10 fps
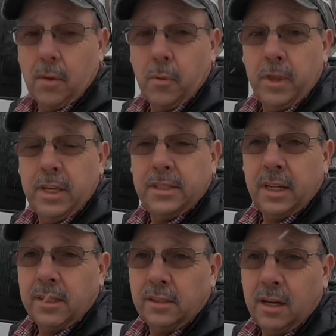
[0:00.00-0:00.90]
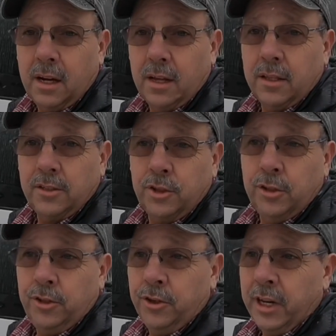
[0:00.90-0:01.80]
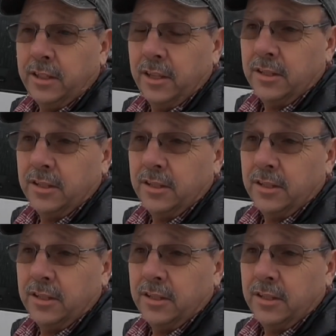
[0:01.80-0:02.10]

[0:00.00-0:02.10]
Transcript: One of these things that's unique to the